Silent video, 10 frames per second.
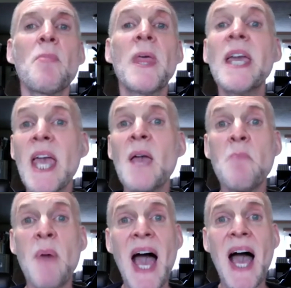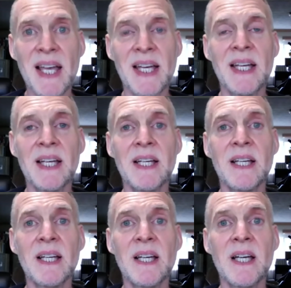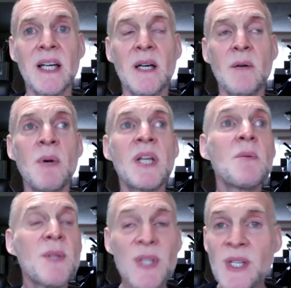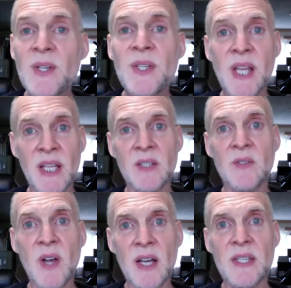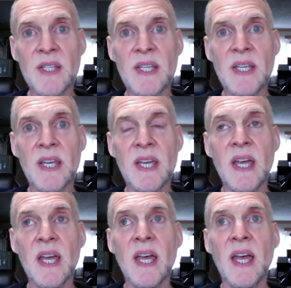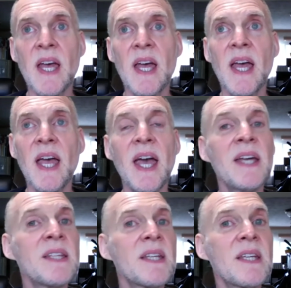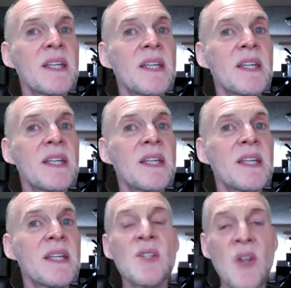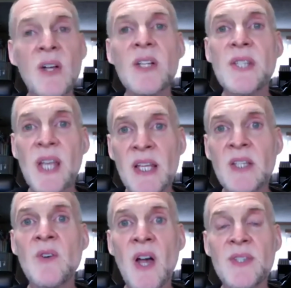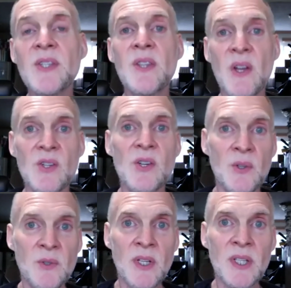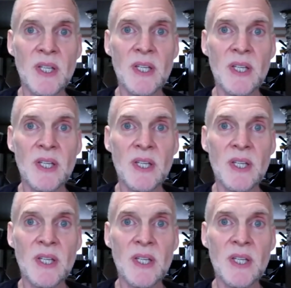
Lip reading: He came back, but he was still selling drugs. And he started selling drugs to their children.